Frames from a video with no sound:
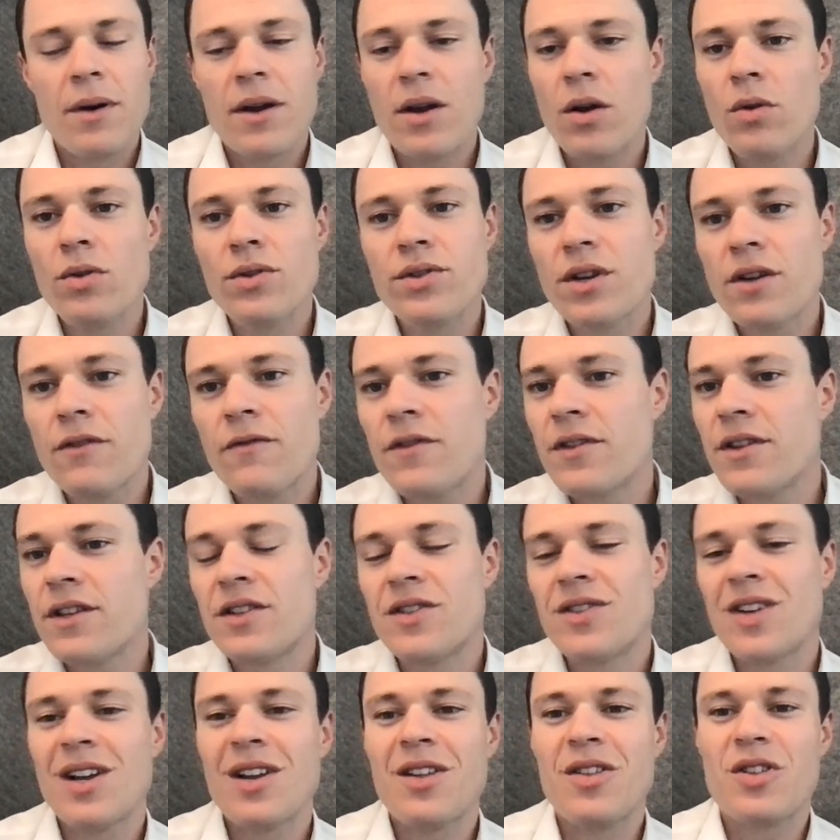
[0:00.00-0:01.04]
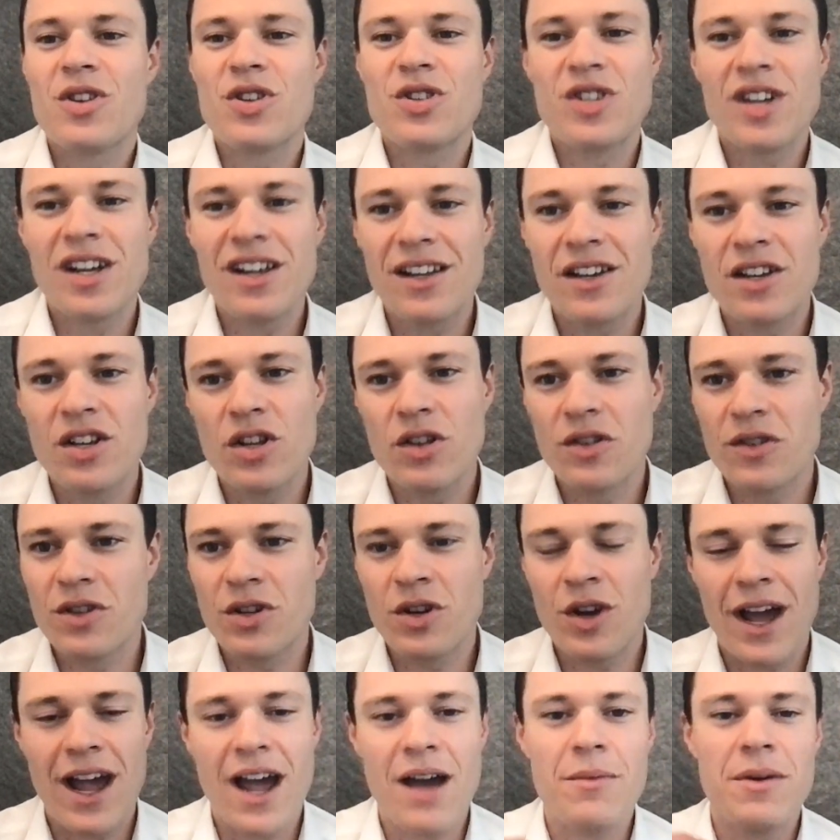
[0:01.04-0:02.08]
But also for the seller,
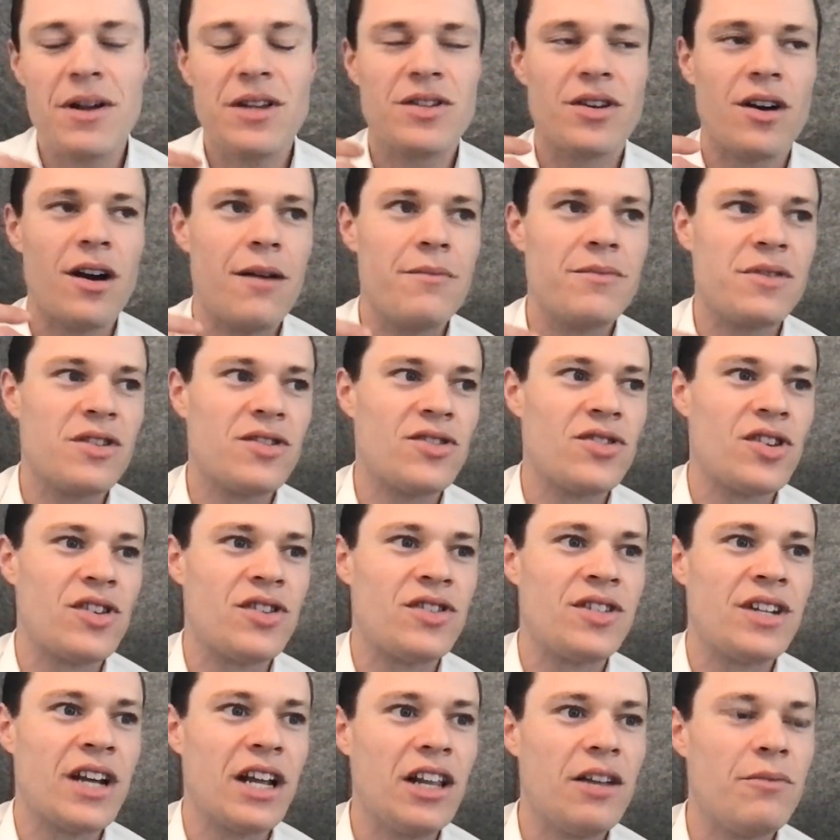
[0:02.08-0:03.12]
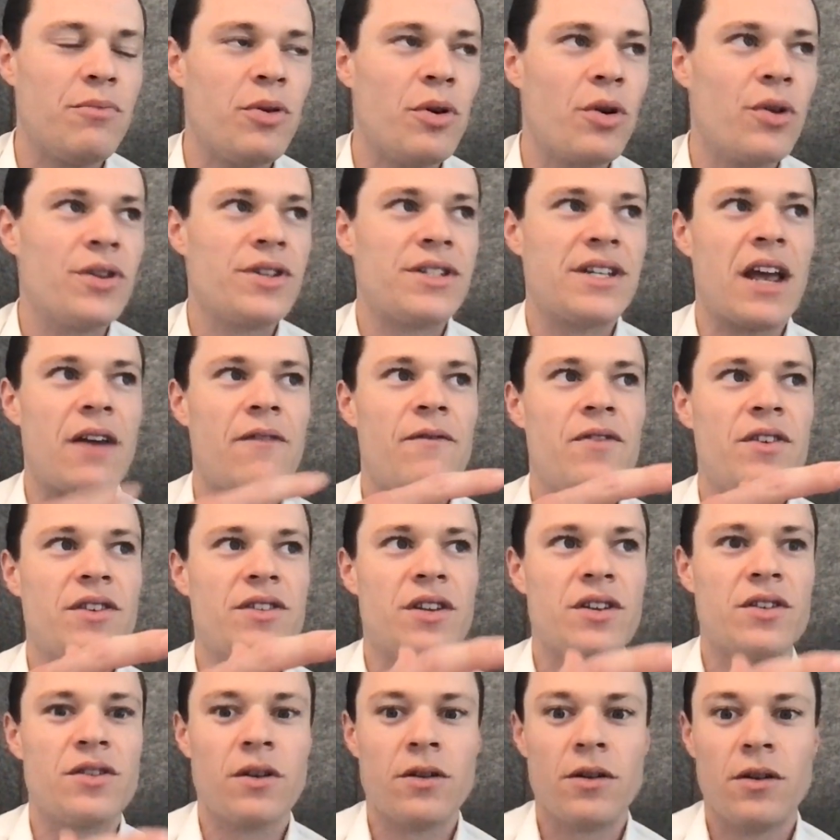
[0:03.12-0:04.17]
how many times has the seller put all this
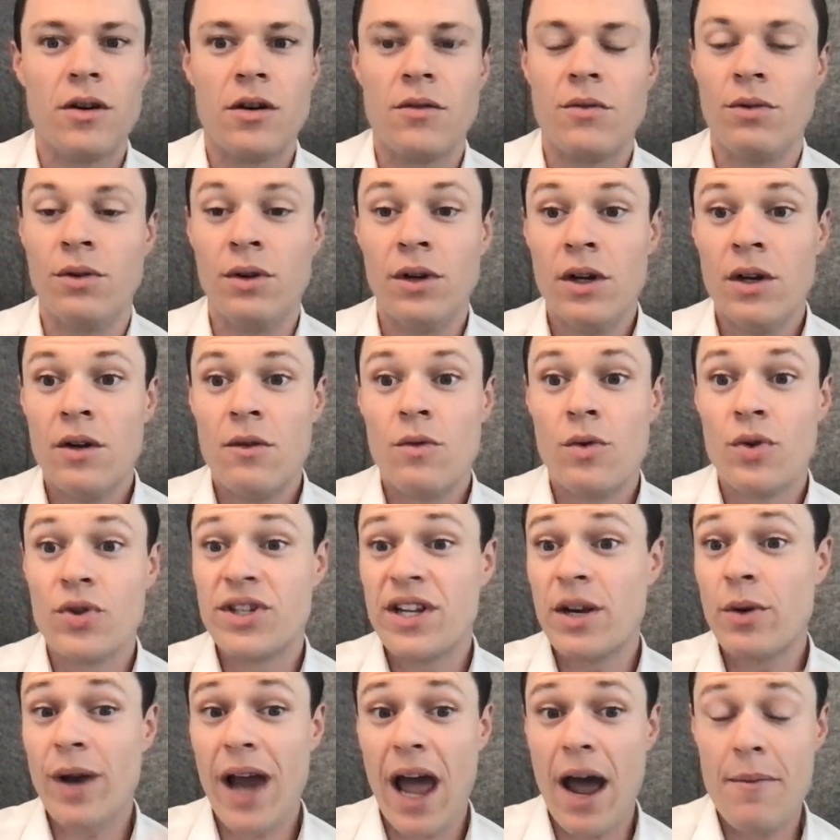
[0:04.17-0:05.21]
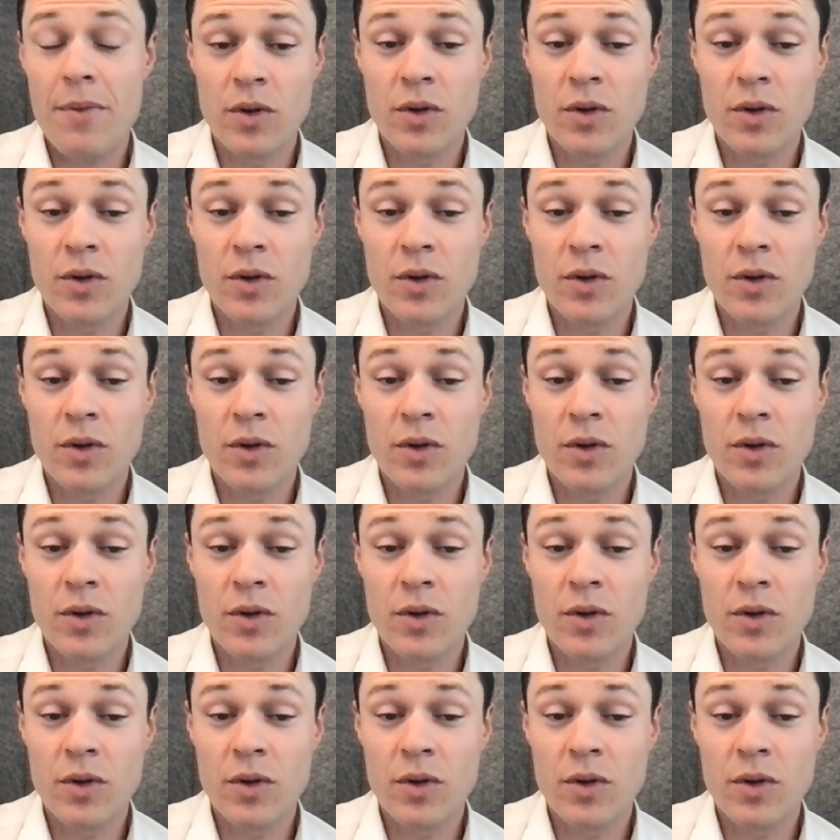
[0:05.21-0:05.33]
emphasis on, we'll see what